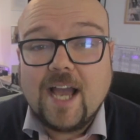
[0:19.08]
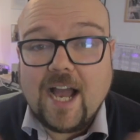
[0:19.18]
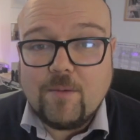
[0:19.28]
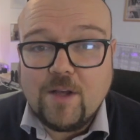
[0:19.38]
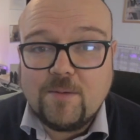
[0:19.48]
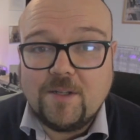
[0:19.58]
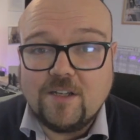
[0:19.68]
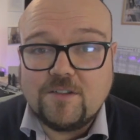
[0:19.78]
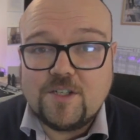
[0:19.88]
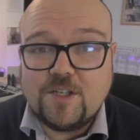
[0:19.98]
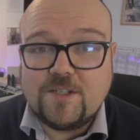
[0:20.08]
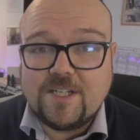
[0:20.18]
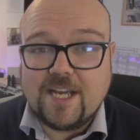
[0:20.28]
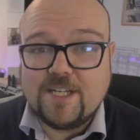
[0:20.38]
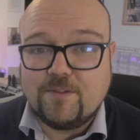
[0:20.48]
Hi, welcome along to
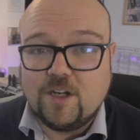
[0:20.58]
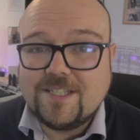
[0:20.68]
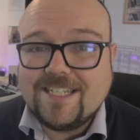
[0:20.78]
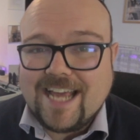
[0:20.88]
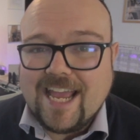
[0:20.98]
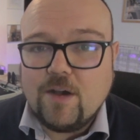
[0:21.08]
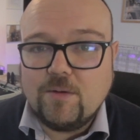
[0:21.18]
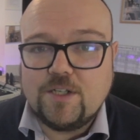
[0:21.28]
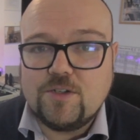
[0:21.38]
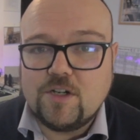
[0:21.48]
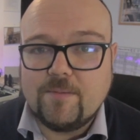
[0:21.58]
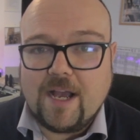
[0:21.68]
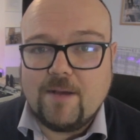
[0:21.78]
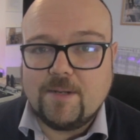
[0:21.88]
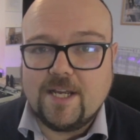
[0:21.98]
today's vlog. Today I want to talk
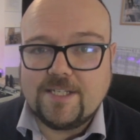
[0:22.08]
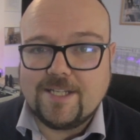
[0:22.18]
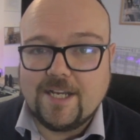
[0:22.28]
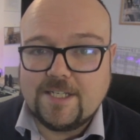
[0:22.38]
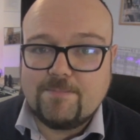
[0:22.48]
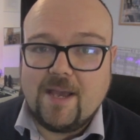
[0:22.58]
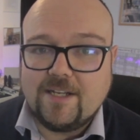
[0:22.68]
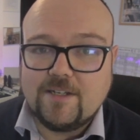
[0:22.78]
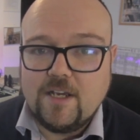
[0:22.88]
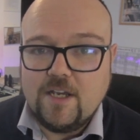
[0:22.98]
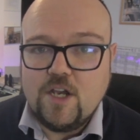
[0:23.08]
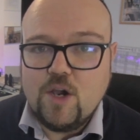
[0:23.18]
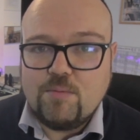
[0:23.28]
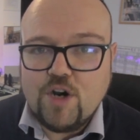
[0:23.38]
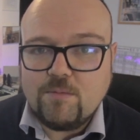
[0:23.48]
about a place that I spend
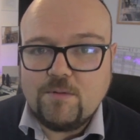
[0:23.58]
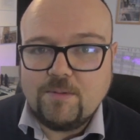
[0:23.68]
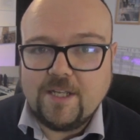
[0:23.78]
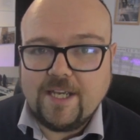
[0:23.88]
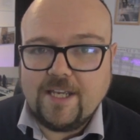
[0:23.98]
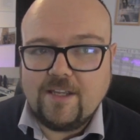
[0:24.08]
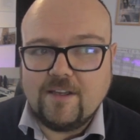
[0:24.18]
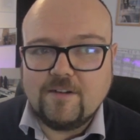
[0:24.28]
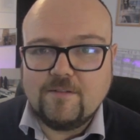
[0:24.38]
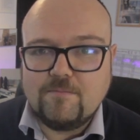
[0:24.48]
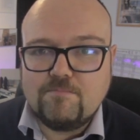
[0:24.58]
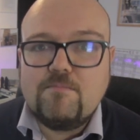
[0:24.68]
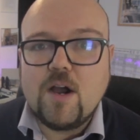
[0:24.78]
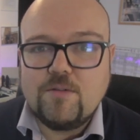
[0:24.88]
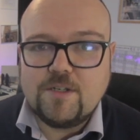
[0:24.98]
probably
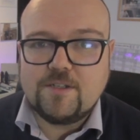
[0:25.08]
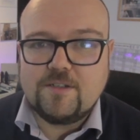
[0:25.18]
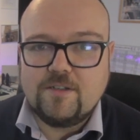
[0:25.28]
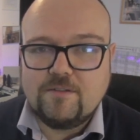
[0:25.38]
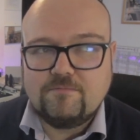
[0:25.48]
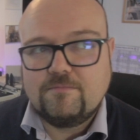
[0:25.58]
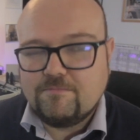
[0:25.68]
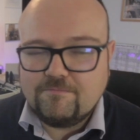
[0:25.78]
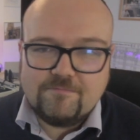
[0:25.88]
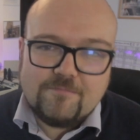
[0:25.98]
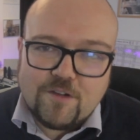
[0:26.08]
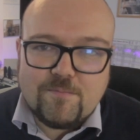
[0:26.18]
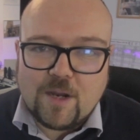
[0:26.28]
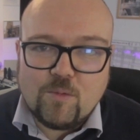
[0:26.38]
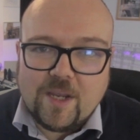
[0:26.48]
most of
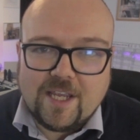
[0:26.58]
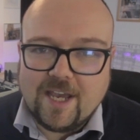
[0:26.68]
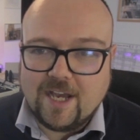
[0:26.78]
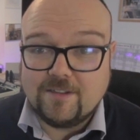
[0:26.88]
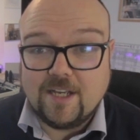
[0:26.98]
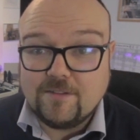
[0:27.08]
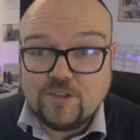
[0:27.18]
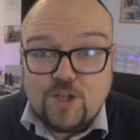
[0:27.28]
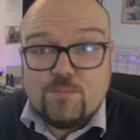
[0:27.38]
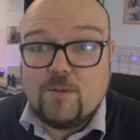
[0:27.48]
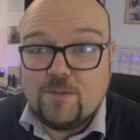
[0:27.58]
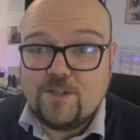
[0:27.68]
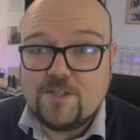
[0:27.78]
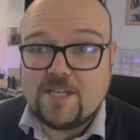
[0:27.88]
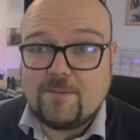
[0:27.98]
my week at, and you probably do
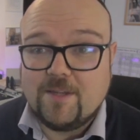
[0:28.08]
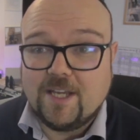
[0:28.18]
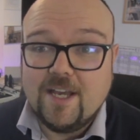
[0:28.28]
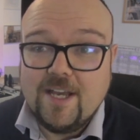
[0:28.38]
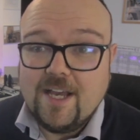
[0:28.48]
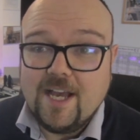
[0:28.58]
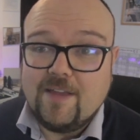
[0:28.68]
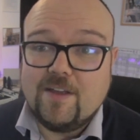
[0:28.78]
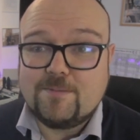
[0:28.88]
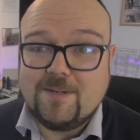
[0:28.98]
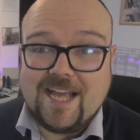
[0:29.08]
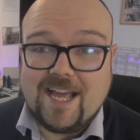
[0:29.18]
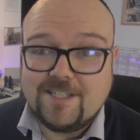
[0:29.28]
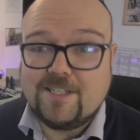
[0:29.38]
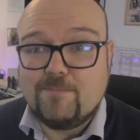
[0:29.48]
the same thing, and that's my
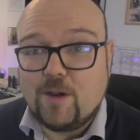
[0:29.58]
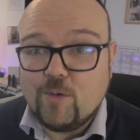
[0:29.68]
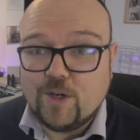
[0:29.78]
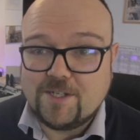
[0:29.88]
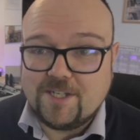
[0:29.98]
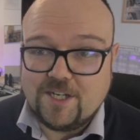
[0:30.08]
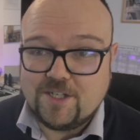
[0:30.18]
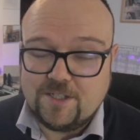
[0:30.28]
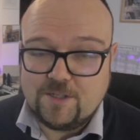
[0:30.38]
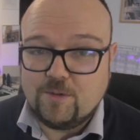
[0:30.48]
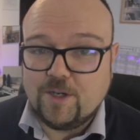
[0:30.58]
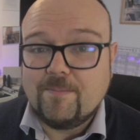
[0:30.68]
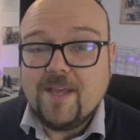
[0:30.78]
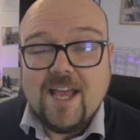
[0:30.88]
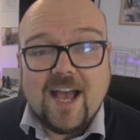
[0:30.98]
desk, my workstation as it were.
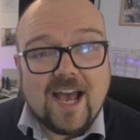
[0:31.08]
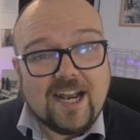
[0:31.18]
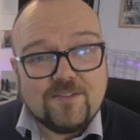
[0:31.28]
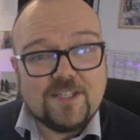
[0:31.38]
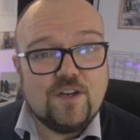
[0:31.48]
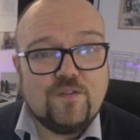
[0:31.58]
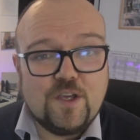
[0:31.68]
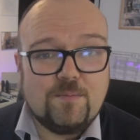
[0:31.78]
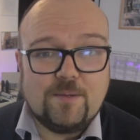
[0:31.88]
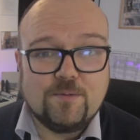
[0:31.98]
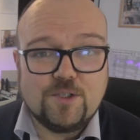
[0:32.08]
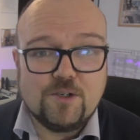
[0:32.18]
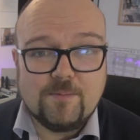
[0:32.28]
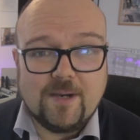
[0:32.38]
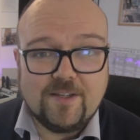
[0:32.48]
And I've seen a few people
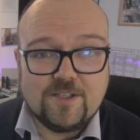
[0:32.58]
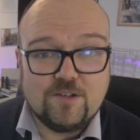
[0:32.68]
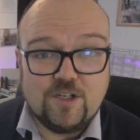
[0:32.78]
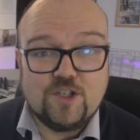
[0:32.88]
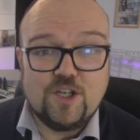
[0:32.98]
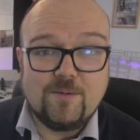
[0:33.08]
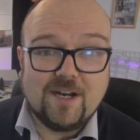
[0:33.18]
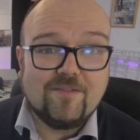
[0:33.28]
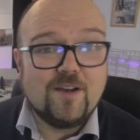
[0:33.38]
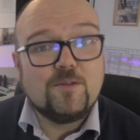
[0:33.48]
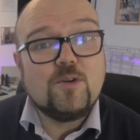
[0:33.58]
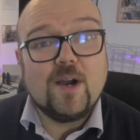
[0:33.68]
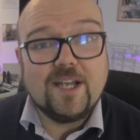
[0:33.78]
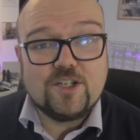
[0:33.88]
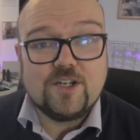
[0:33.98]
talk about this on YouTube and I found them
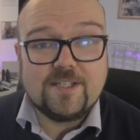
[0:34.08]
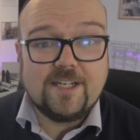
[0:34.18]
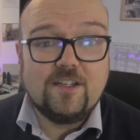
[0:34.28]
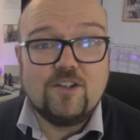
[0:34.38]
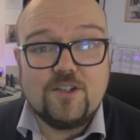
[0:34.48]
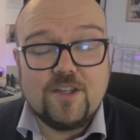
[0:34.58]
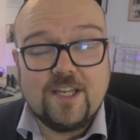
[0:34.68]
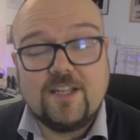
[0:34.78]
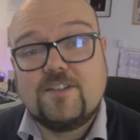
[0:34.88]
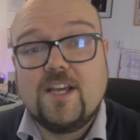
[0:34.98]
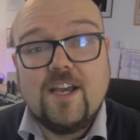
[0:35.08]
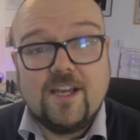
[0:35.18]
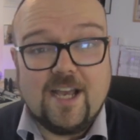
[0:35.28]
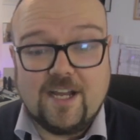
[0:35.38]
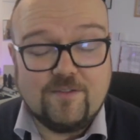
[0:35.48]
quite interesting, learnt things,
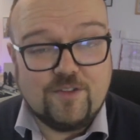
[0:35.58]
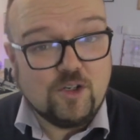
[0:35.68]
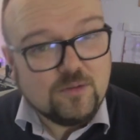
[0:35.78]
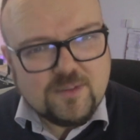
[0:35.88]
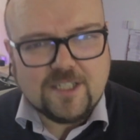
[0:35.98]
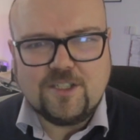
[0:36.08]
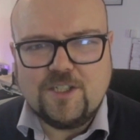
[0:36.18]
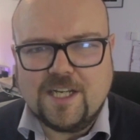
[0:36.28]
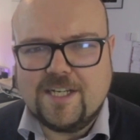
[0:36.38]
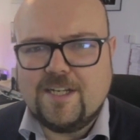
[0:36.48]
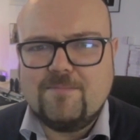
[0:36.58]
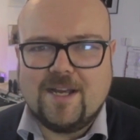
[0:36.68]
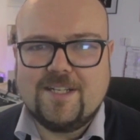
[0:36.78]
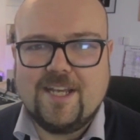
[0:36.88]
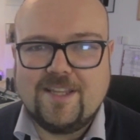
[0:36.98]
kind of thought, oh, that's a good idea,
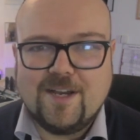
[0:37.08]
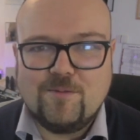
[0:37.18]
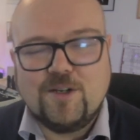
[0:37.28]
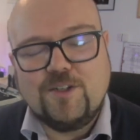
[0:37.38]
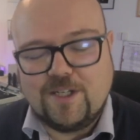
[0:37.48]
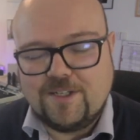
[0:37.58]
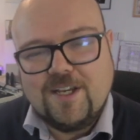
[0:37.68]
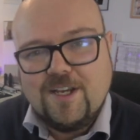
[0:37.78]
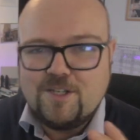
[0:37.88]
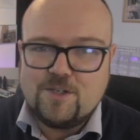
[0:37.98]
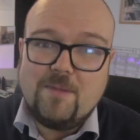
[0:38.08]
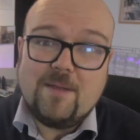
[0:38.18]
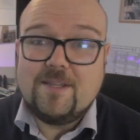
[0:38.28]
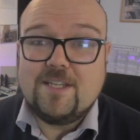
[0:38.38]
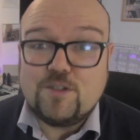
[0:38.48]
might take that one. And so
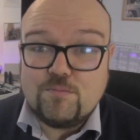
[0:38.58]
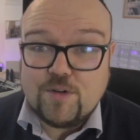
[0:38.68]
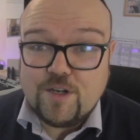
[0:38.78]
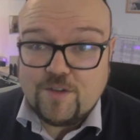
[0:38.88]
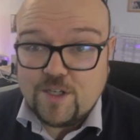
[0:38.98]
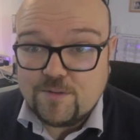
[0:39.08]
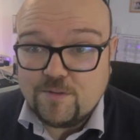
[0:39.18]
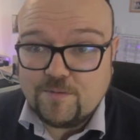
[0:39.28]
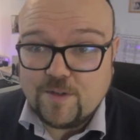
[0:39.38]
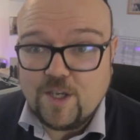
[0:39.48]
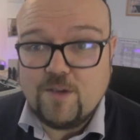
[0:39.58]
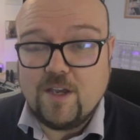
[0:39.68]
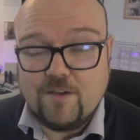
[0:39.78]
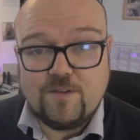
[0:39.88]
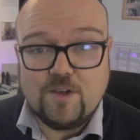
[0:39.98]
maybe this will prove useful for you
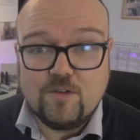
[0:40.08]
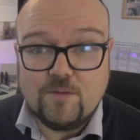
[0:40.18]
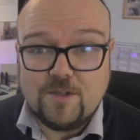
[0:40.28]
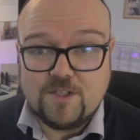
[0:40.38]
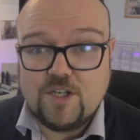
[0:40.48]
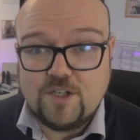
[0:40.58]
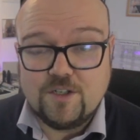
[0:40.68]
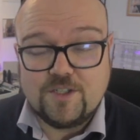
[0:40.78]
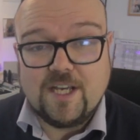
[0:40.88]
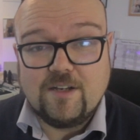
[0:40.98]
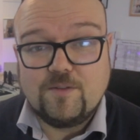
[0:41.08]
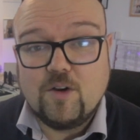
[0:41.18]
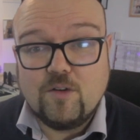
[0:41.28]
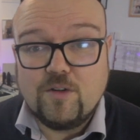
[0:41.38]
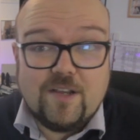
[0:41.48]
if you're a musician yourself,
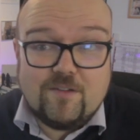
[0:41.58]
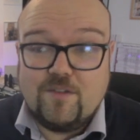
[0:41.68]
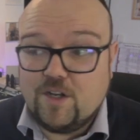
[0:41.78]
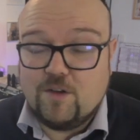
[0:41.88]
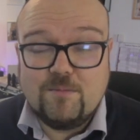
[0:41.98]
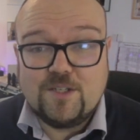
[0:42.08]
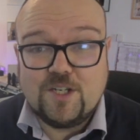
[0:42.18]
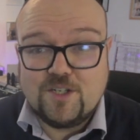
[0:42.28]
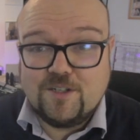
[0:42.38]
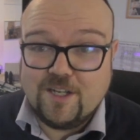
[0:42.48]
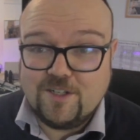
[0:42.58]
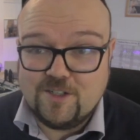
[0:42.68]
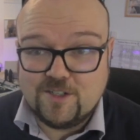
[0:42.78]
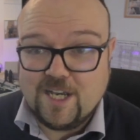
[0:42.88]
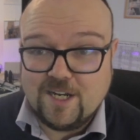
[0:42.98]
or even if you're not a musician and you're
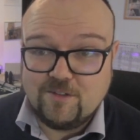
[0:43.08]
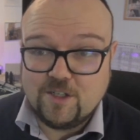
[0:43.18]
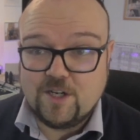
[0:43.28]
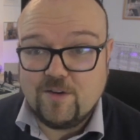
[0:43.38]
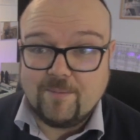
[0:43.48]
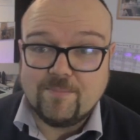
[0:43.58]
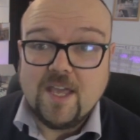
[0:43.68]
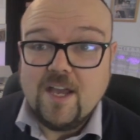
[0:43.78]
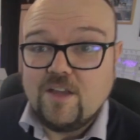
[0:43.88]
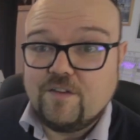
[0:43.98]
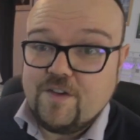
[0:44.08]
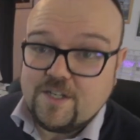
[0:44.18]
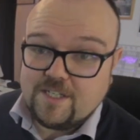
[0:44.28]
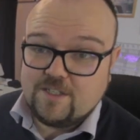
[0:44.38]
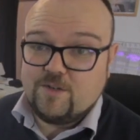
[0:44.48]
just kind of looking around. The
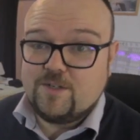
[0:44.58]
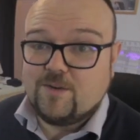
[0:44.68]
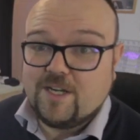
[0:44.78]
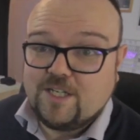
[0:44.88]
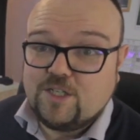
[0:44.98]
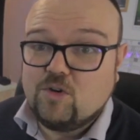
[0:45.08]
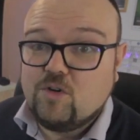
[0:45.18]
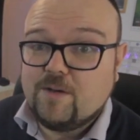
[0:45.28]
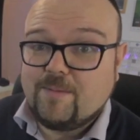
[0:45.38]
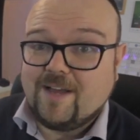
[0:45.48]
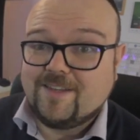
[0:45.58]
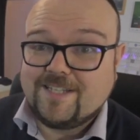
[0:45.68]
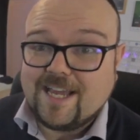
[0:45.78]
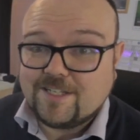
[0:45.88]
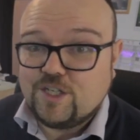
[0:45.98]
first thing to do is to actually talk about the
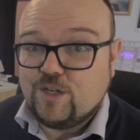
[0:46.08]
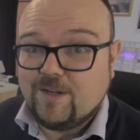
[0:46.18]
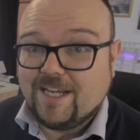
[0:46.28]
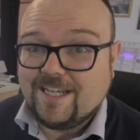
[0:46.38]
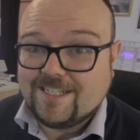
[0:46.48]
desk unit